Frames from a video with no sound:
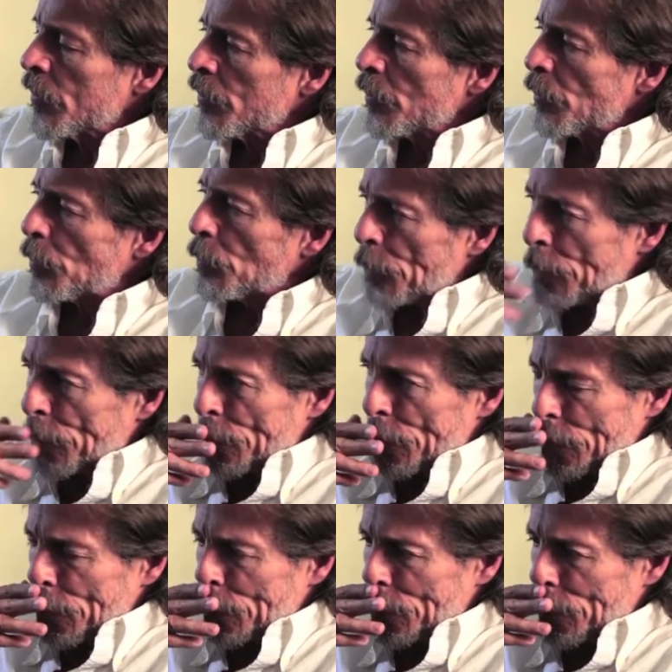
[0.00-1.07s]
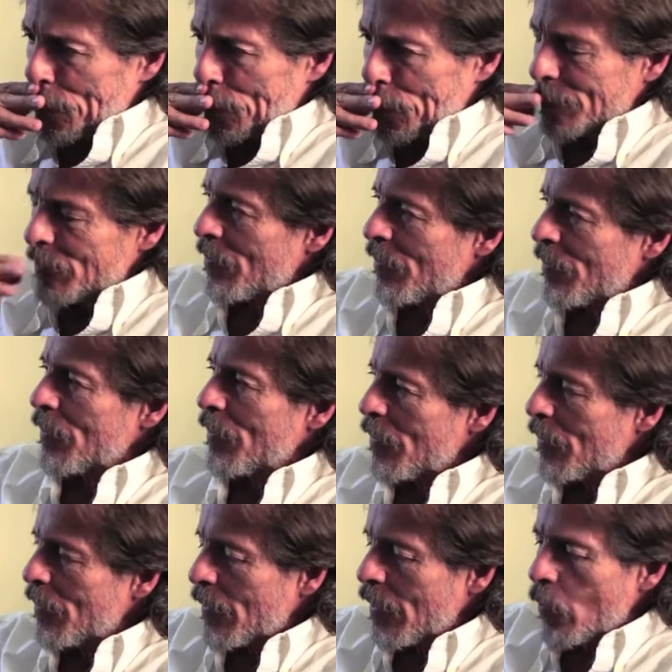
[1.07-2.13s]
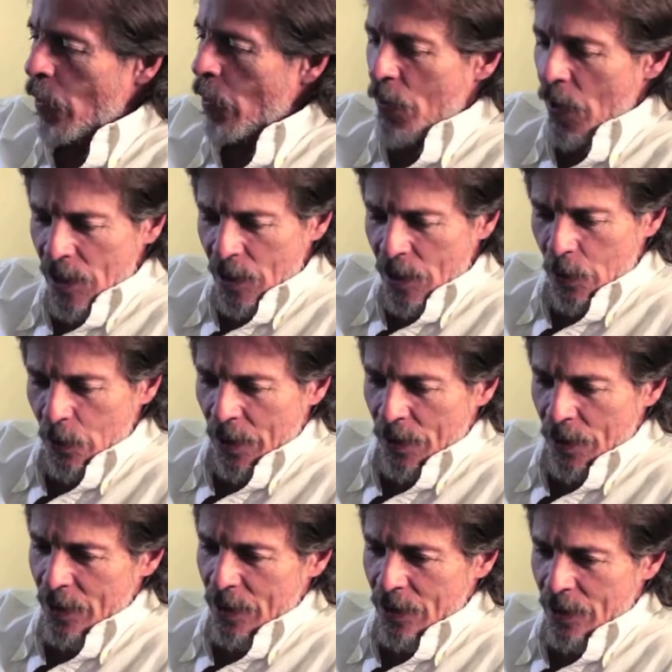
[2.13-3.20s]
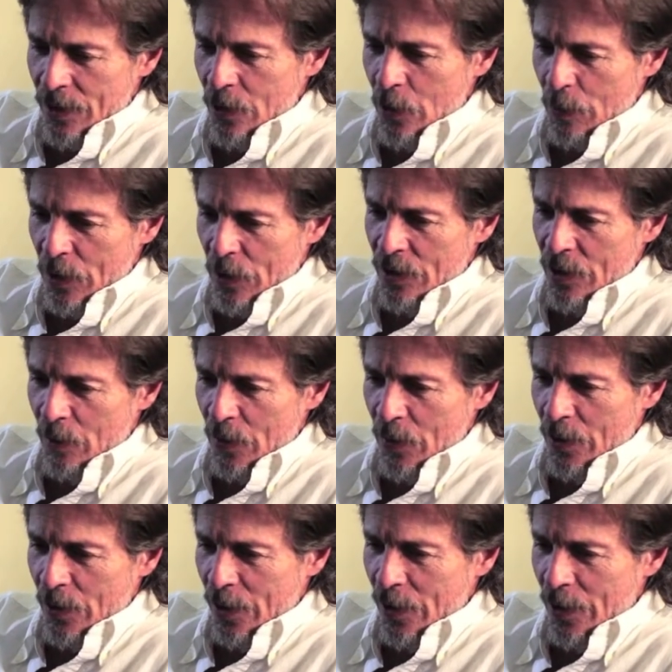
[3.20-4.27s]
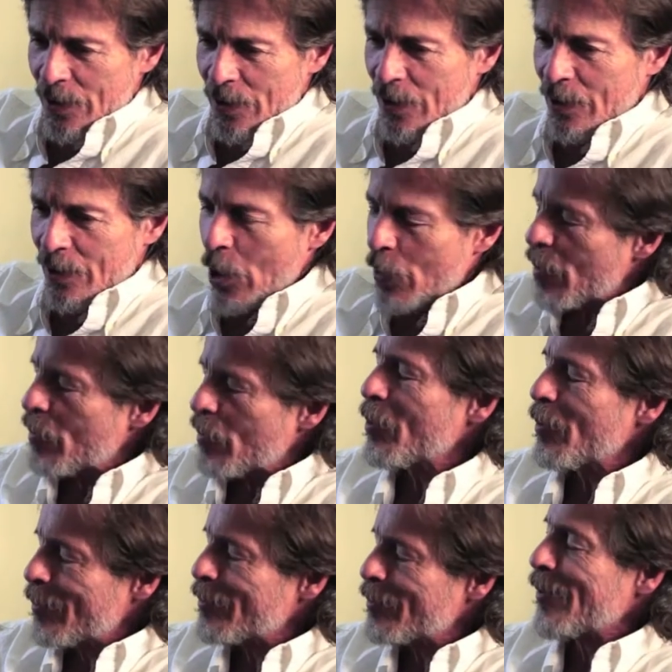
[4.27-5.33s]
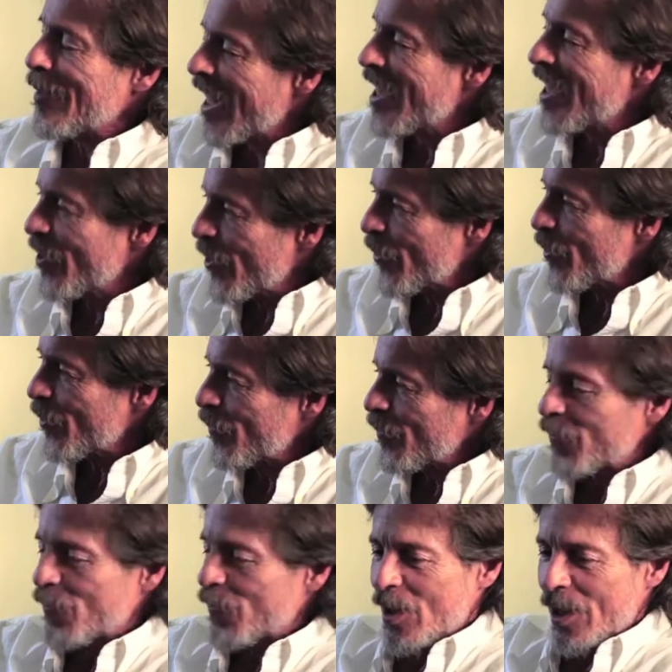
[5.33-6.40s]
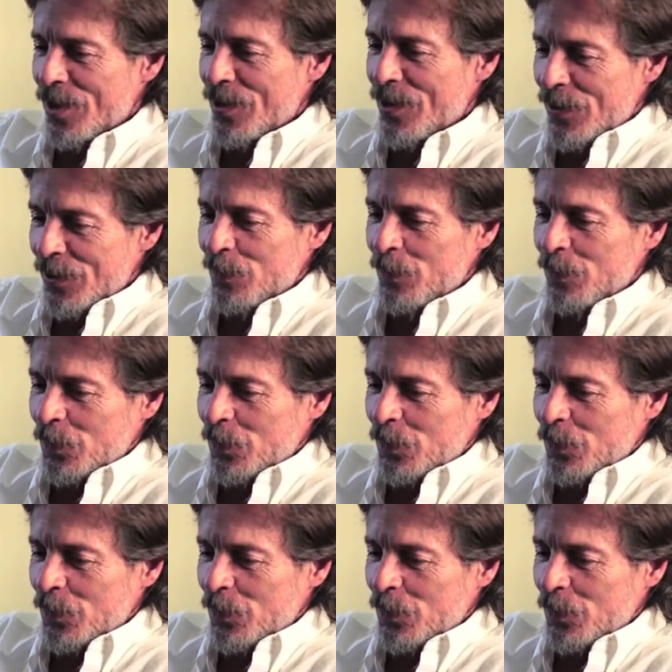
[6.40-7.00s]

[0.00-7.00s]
I can't wait for people to hear it. It's a great song. Well, thank you. I think it's going to be something that a lot of people will relate to. Yeah.